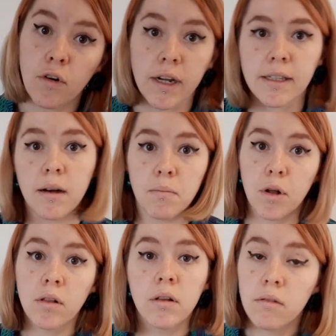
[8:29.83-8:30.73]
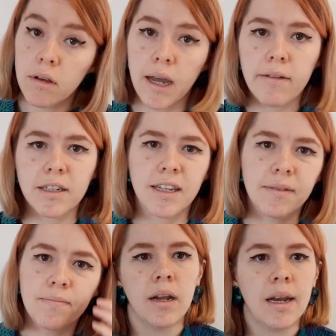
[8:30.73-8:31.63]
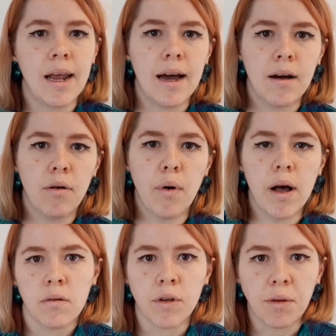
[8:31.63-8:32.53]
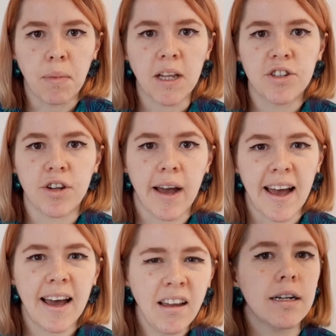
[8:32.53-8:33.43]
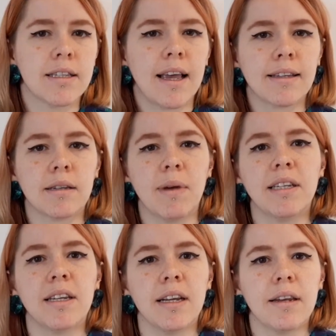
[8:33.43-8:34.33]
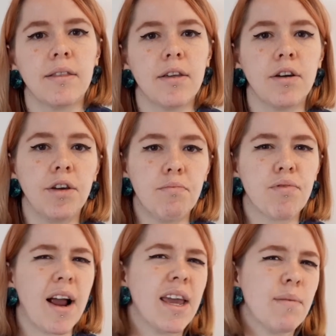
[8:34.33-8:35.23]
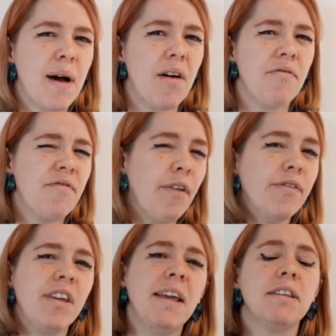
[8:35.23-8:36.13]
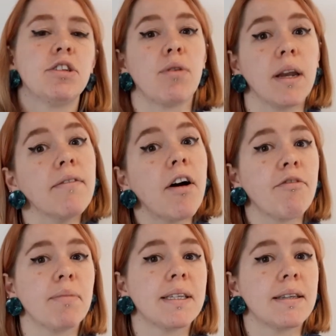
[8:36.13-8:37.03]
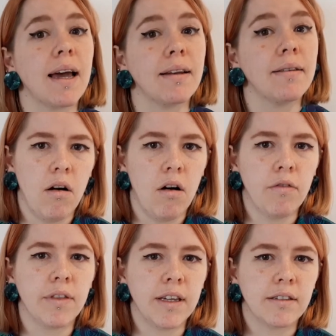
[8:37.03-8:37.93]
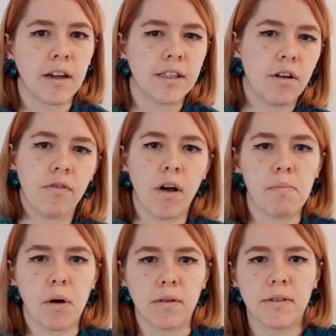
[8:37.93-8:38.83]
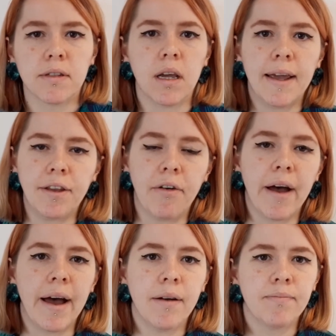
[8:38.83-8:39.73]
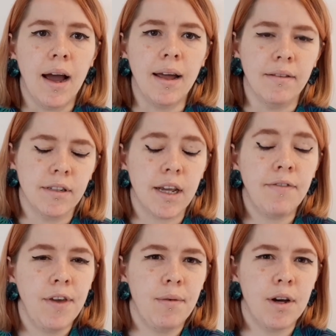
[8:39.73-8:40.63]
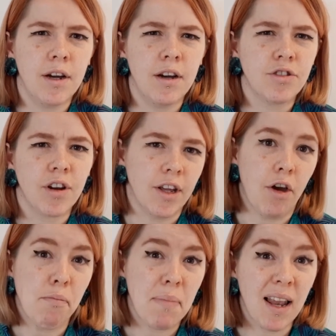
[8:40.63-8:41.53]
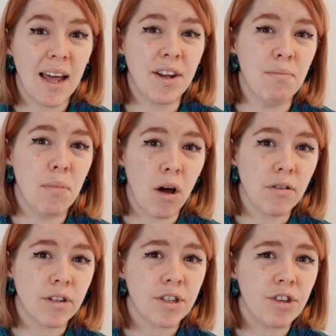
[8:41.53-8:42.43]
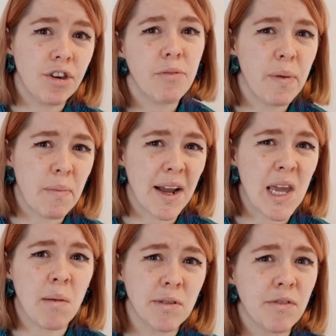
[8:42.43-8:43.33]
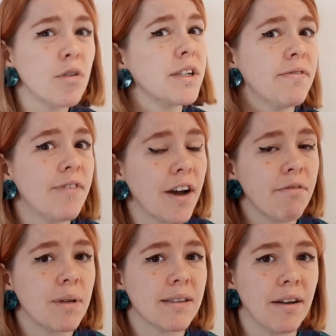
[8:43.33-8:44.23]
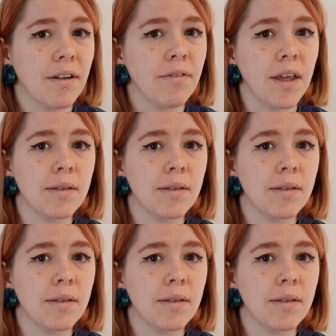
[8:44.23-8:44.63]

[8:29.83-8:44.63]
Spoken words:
example, keratin. Now, when you bleach your hair, it's estimated that you break about 15 to 25% of these disulfide bonds in your hair. And if you were trying to go platinum blonde, you could be breaking up to 45% of these